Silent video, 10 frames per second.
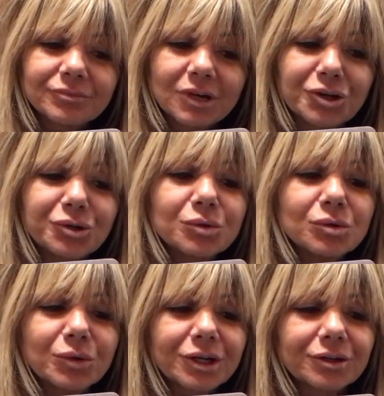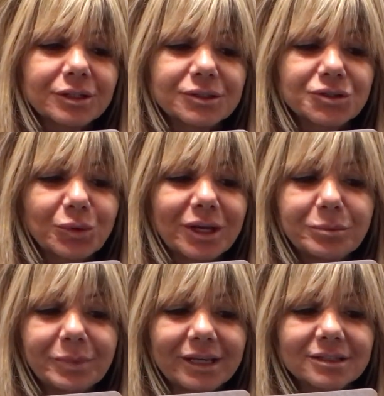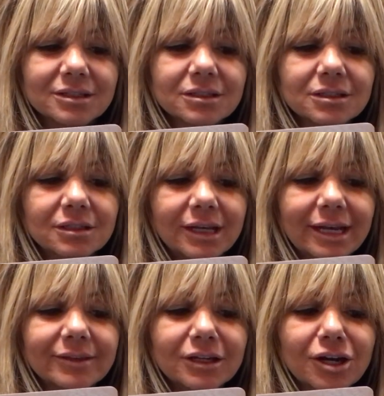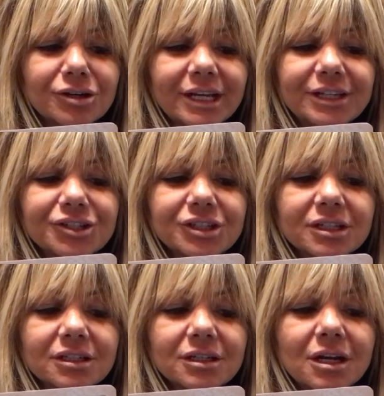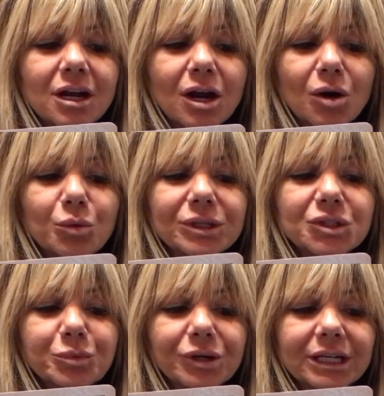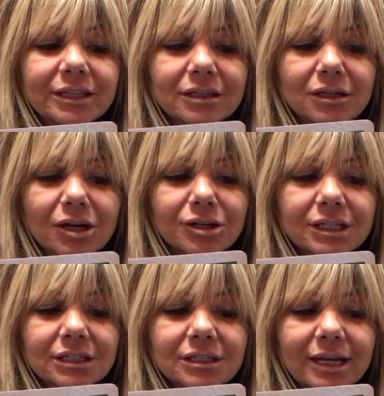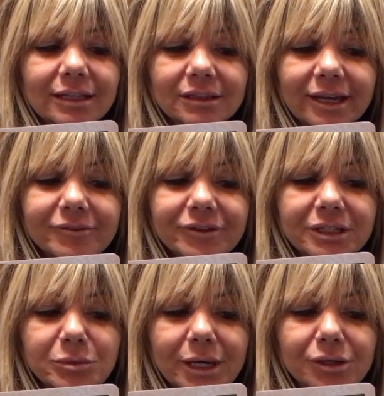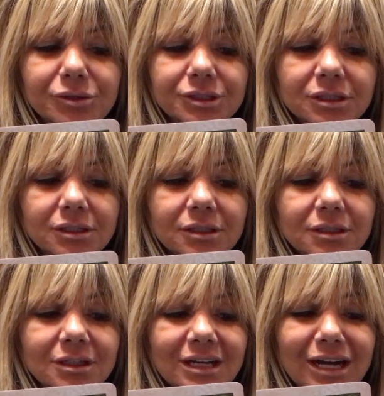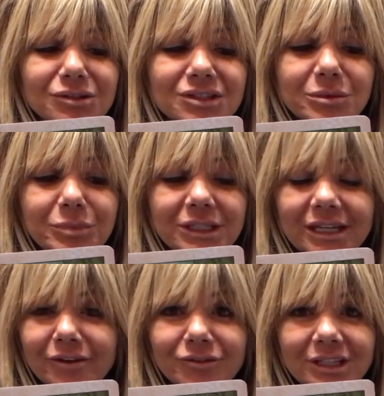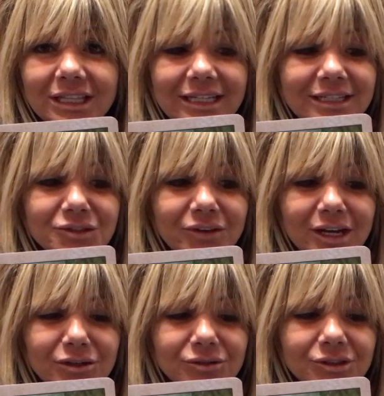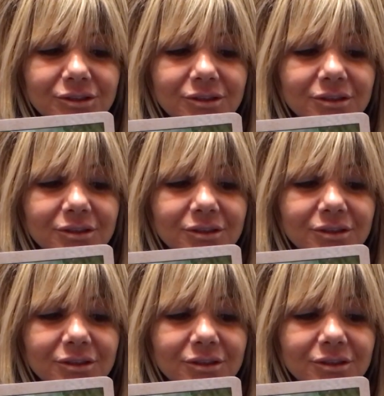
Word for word: Are you aware that sweet basil and the carnation are whispering in the garden and laughing about? How simply everything is found.